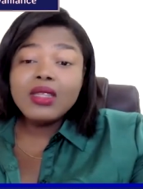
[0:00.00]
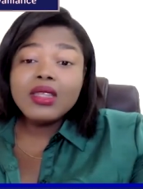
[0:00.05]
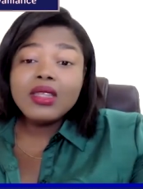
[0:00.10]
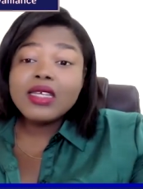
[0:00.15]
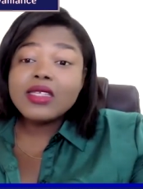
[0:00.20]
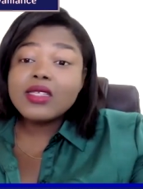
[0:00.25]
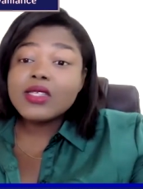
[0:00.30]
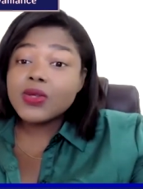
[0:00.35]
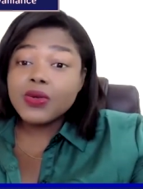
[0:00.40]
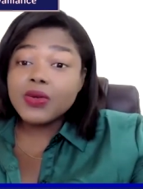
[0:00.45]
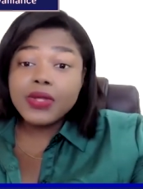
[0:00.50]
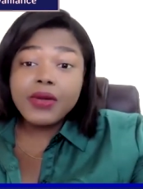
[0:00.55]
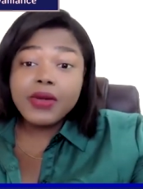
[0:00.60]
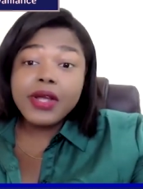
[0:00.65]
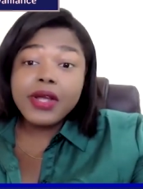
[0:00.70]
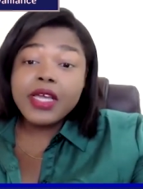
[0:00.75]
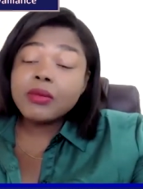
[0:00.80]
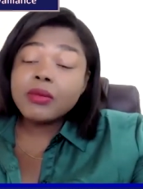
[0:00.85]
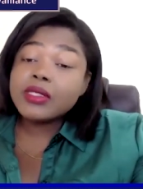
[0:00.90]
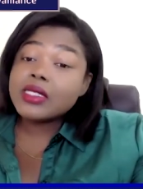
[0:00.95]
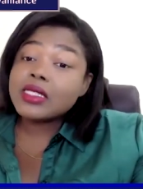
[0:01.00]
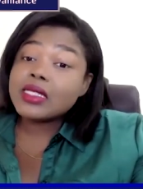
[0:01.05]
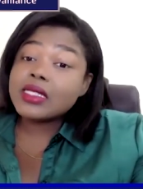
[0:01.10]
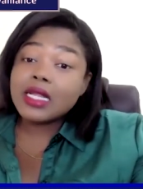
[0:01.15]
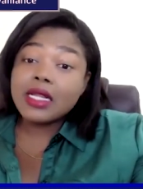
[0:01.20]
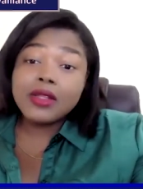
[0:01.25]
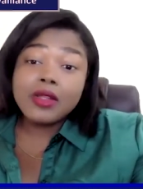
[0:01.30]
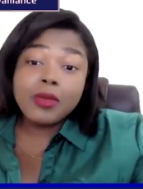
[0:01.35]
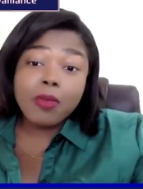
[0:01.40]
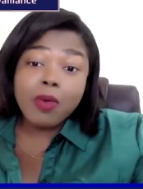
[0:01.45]
they were able to
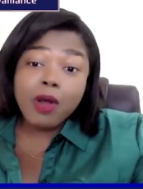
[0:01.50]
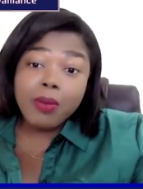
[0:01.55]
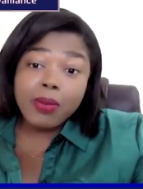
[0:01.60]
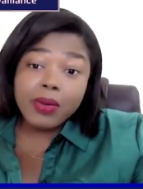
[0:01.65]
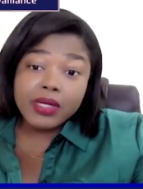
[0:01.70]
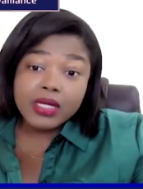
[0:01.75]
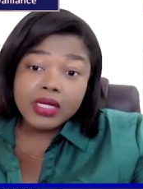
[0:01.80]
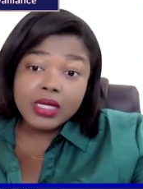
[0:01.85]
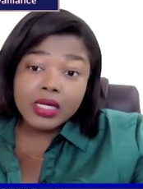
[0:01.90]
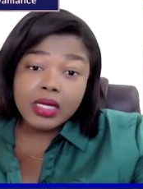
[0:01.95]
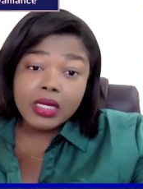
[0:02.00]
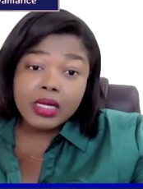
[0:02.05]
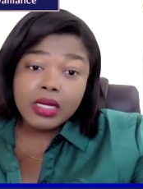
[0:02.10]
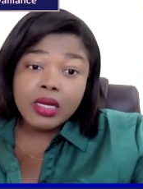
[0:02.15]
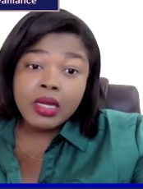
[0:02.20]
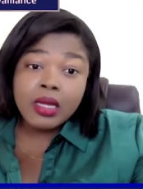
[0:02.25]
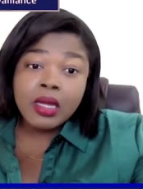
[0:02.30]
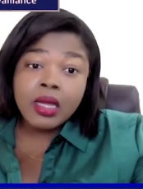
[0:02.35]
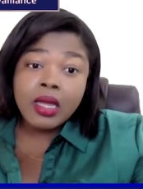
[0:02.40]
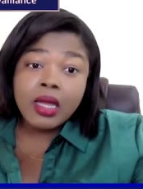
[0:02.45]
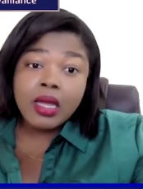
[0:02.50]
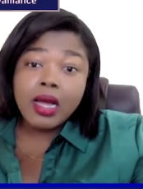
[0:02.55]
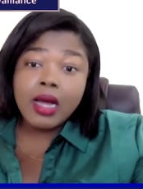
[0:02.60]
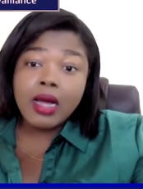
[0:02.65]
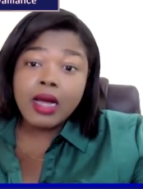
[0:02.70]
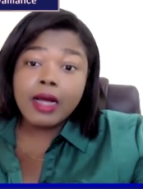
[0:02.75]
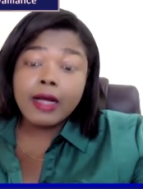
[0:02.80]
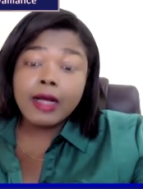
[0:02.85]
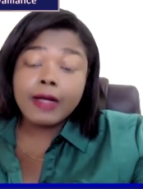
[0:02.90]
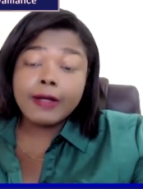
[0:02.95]
sell the property.
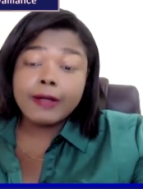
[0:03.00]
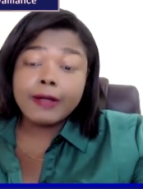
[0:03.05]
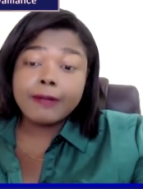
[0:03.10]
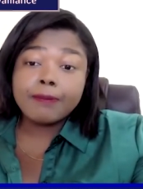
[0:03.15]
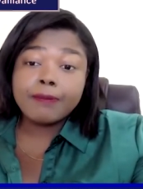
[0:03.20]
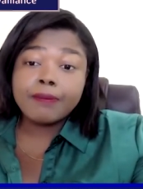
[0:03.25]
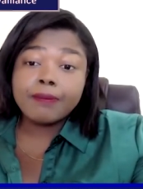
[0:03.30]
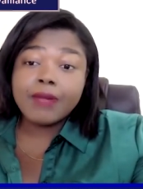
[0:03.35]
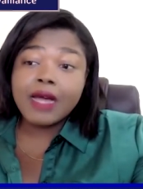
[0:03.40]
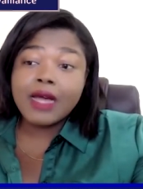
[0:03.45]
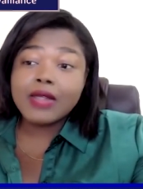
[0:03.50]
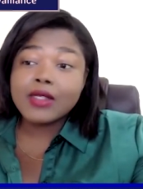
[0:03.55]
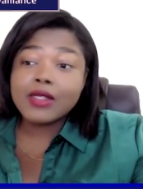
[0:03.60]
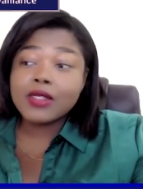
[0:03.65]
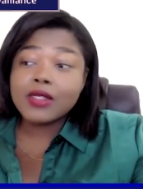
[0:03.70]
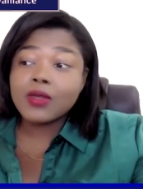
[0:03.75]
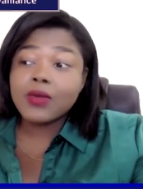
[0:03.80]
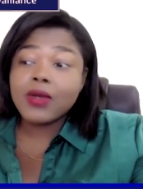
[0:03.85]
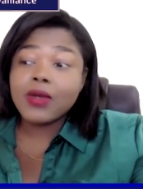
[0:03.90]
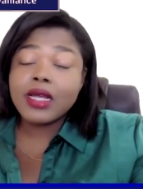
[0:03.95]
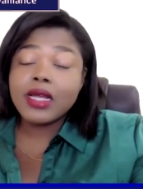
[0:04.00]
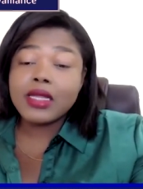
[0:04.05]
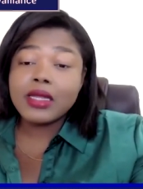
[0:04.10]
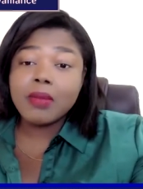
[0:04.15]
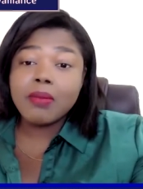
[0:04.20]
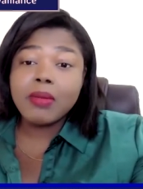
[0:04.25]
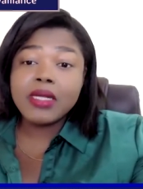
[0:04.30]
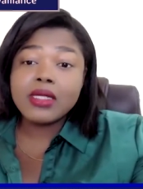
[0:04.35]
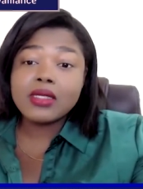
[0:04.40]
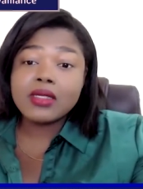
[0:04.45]
And so we're in
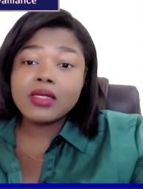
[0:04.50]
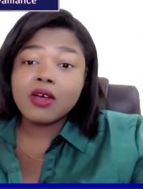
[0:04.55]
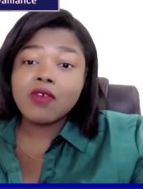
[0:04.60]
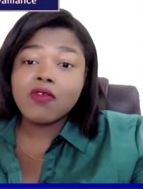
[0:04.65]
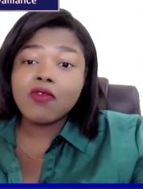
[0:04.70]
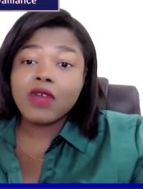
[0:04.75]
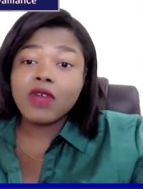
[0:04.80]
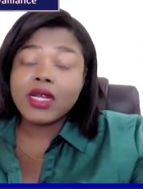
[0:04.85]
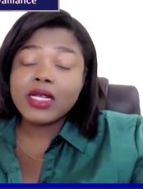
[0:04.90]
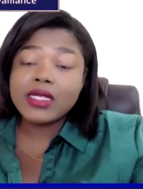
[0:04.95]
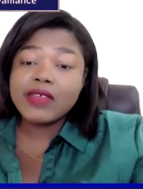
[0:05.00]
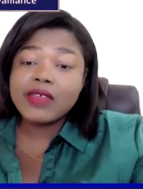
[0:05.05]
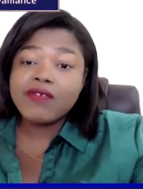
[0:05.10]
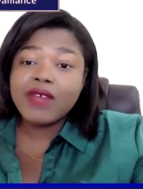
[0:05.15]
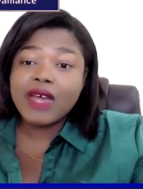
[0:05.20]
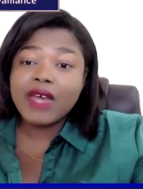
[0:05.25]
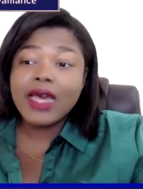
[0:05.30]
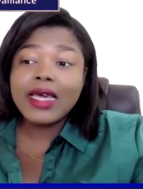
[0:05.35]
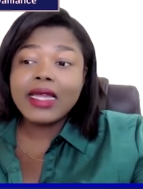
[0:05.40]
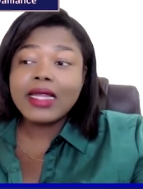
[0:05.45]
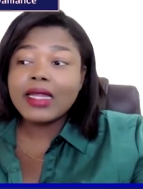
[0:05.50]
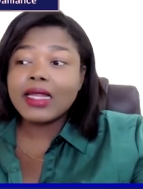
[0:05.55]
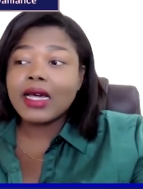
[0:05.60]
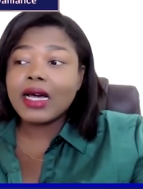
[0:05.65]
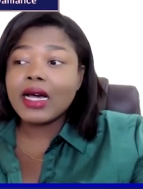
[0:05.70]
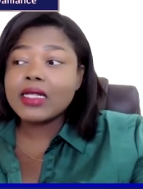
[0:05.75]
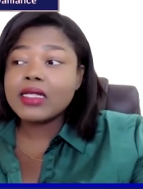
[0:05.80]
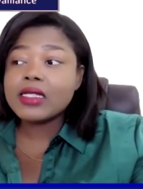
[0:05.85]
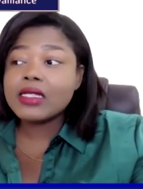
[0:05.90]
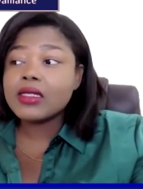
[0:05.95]
the midst of rectifying
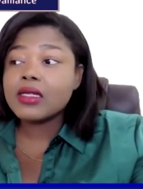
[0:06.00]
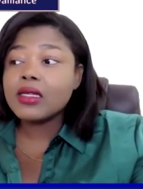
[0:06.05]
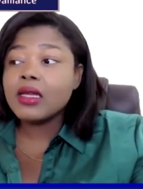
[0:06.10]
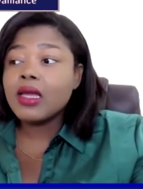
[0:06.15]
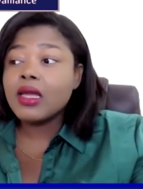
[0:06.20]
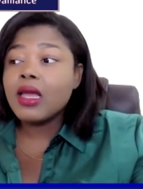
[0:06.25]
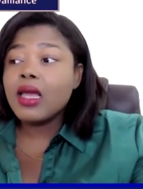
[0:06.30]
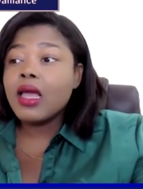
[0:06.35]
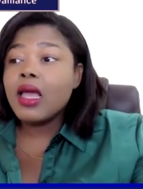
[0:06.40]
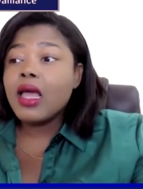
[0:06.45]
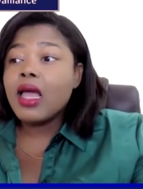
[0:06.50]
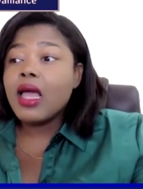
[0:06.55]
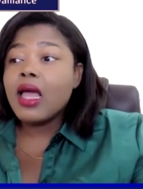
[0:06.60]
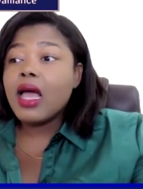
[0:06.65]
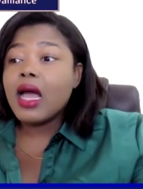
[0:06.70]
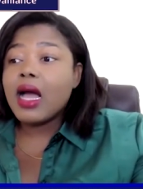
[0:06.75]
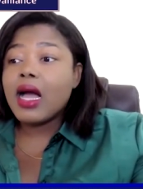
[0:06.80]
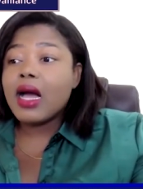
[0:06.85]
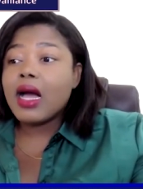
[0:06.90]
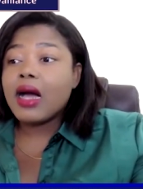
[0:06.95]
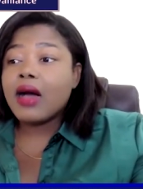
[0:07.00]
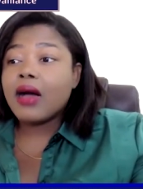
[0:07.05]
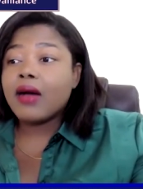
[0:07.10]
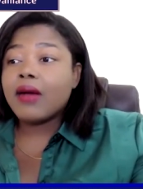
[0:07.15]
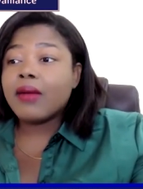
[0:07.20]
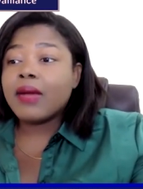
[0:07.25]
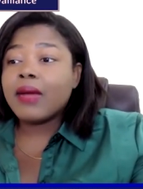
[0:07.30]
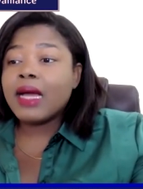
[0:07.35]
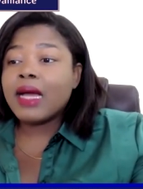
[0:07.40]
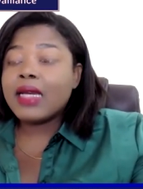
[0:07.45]
that.
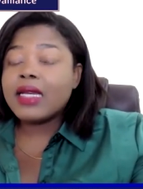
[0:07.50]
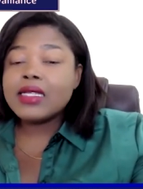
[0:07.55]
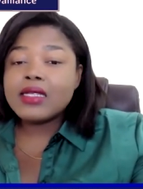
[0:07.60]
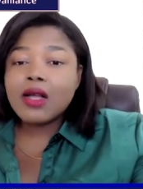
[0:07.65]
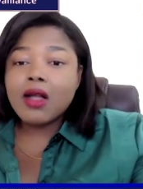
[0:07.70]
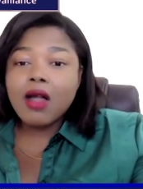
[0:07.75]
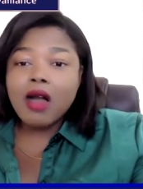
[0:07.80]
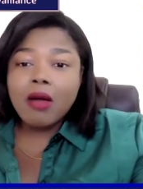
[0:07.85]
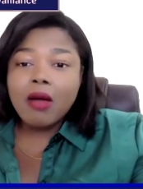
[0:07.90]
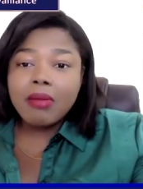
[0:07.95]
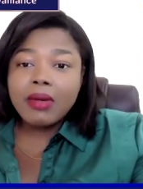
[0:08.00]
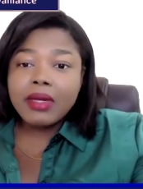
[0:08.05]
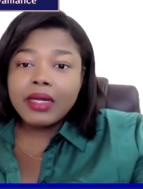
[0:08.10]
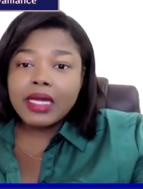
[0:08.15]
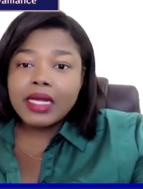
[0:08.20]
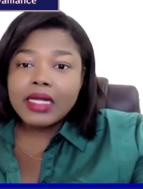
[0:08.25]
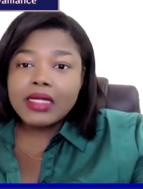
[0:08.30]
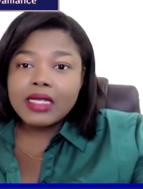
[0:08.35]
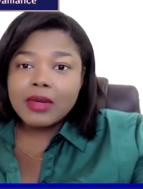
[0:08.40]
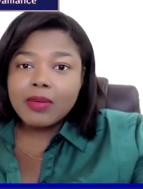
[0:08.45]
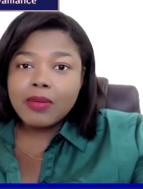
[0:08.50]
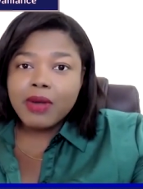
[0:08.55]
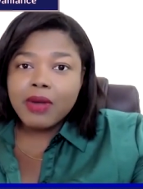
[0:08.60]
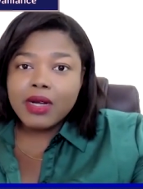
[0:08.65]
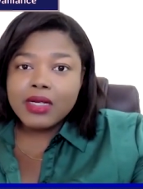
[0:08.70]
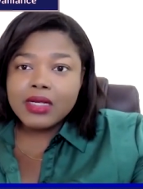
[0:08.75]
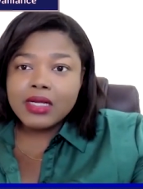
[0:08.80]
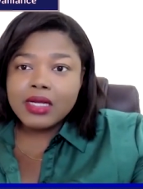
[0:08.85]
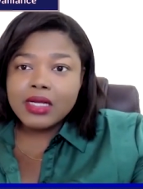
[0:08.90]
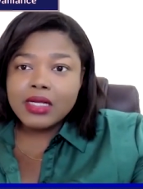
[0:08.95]
And it's a complicated
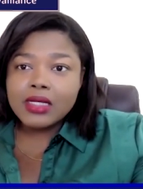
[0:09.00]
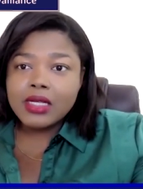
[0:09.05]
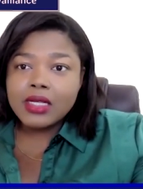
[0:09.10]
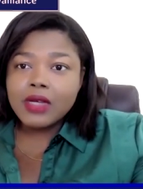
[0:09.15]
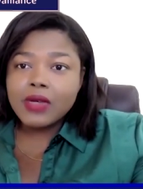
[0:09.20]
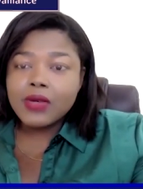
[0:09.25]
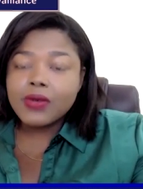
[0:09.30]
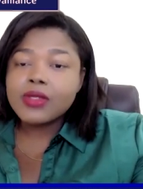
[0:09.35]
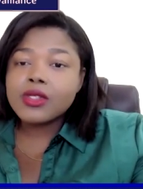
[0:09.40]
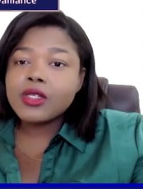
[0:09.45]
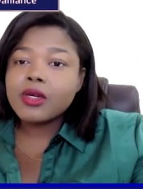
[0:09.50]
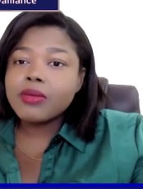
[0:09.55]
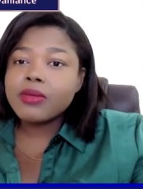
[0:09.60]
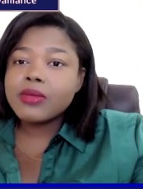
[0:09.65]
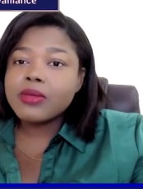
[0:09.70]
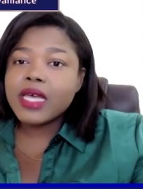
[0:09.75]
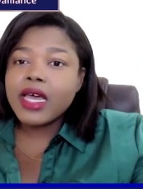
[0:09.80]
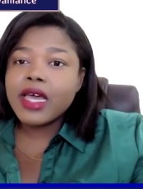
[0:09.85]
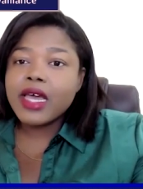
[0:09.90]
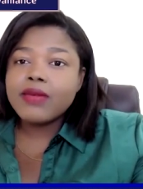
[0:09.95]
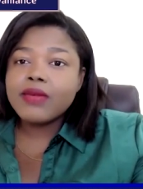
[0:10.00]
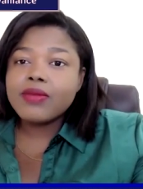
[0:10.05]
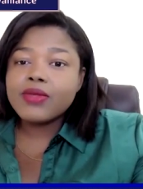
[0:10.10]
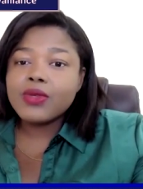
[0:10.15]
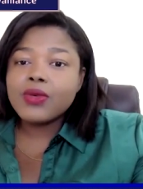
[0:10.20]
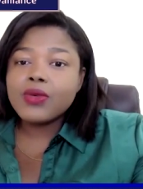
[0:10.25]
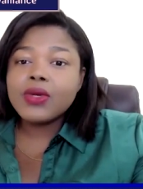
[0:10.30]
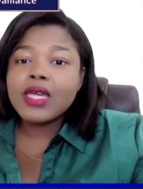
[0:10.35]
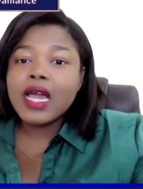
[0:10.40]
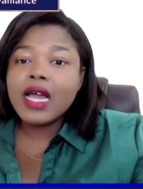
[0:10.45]
process. You know,
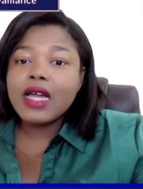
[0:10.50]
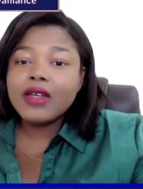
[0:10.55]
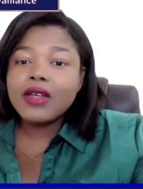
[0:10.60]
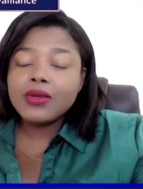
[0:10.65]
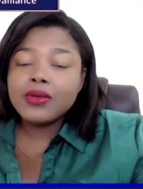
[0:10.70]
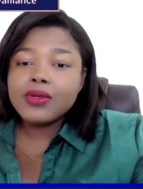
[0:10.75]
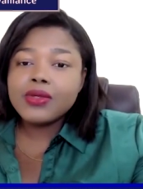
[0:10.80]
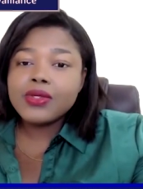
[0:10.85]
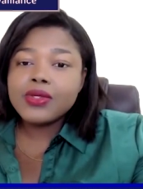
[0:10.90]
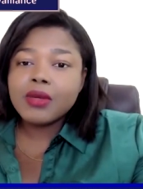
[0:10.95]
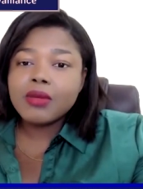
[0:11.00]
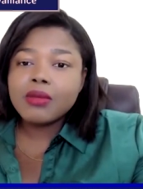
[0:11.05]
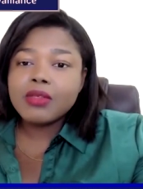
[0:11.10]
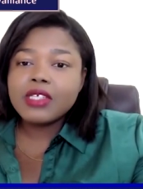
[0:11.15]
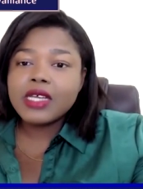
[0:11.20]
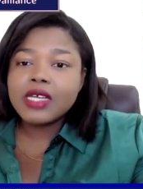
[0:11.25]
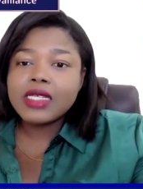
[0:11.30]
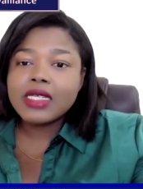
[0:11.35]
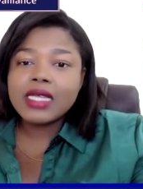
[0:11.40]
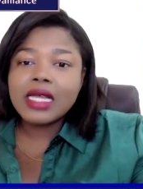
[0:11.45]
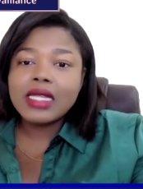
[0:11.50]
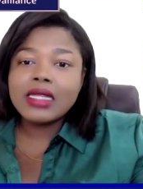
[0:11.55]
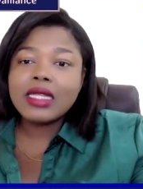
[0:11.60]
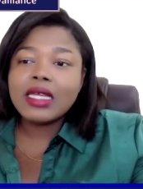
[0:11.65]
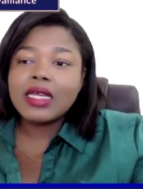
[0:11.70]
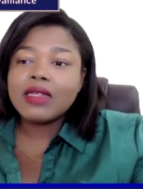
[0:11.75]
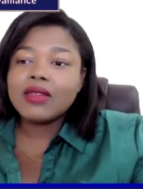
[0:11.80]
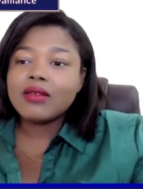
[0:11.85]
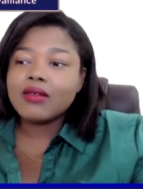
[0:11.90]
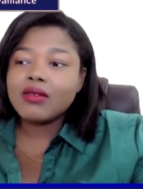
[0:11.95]
sometimes you can do some checks and
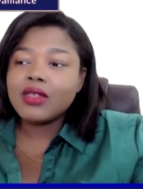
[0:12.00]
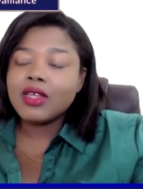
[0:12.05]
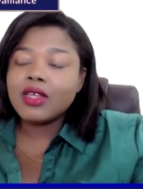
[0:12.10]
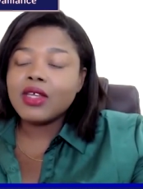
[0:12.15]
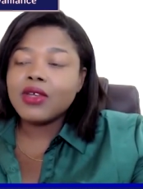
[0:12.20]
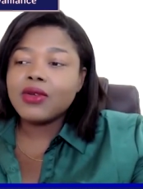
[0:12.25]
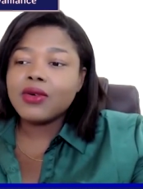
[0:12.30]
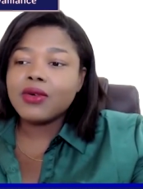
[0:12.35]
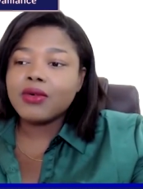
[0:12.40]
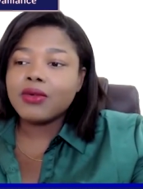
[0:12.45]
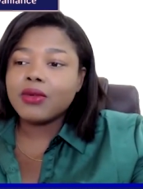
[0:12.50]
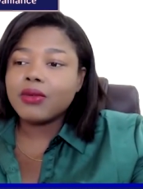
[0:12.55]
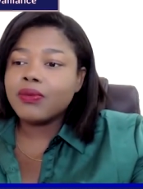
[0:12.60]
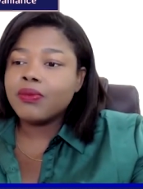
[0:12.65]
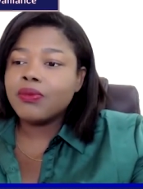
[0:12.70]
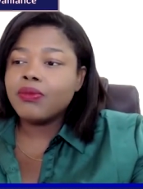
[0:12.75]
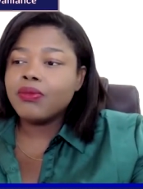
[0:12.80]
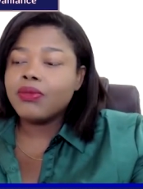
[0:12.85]
then, you know,